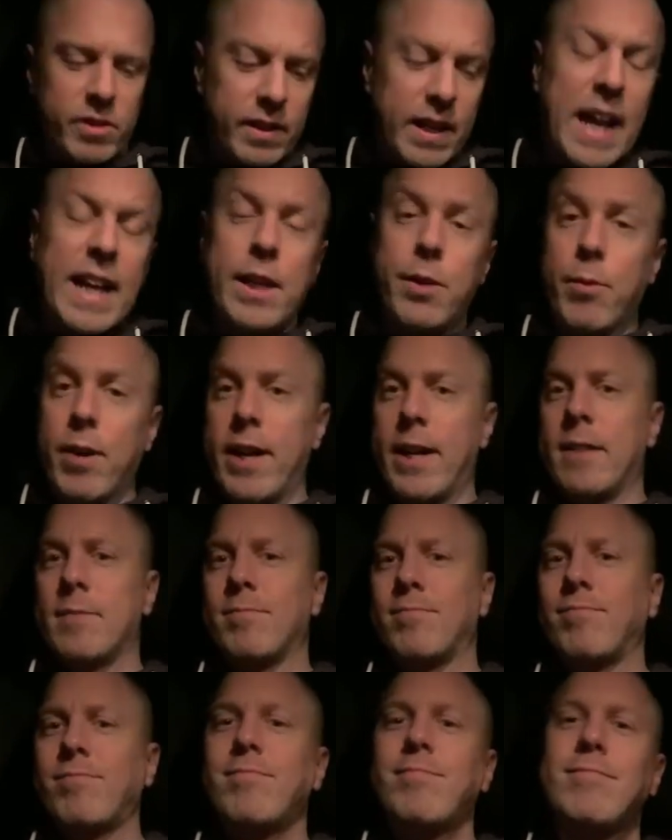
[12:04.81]
Anyway,
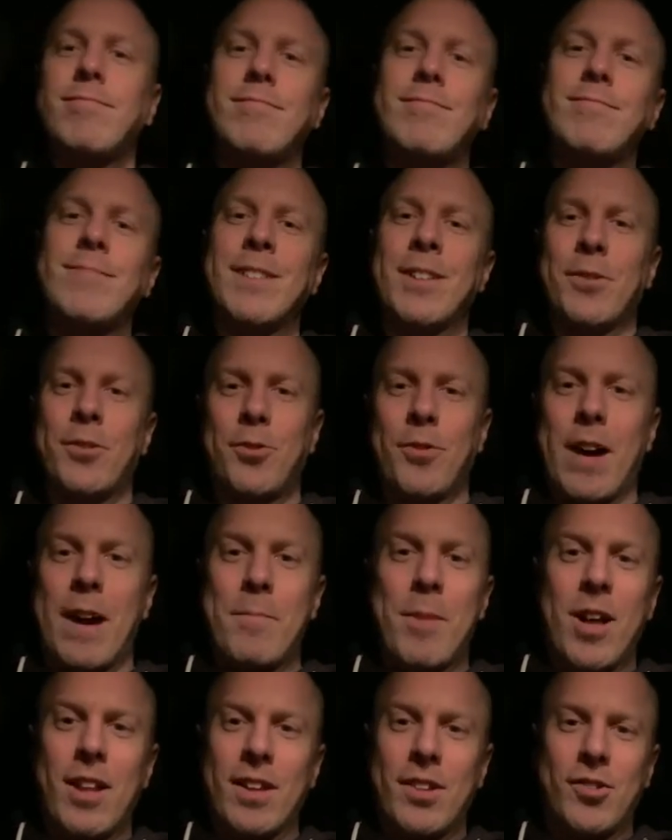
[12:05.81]
so
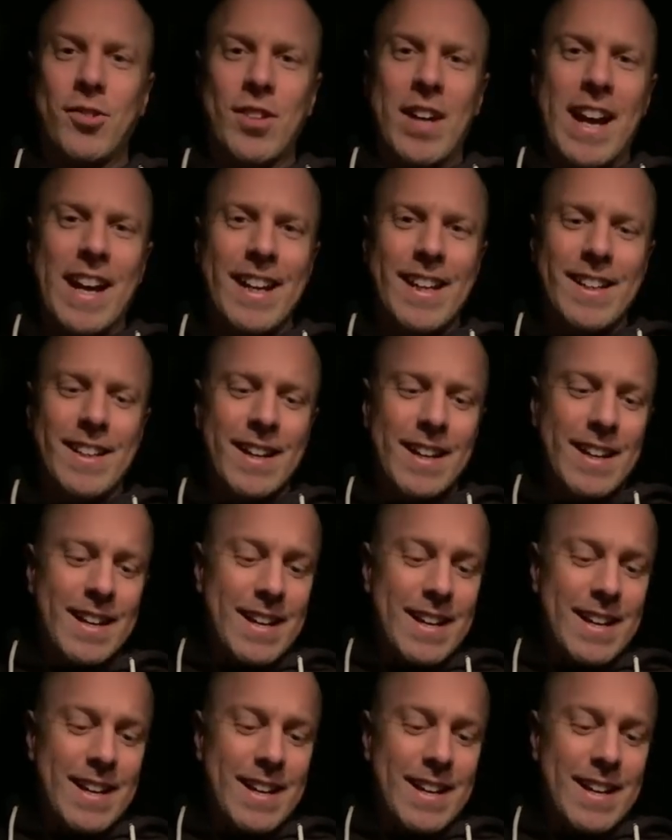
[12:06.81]
I'm all excited.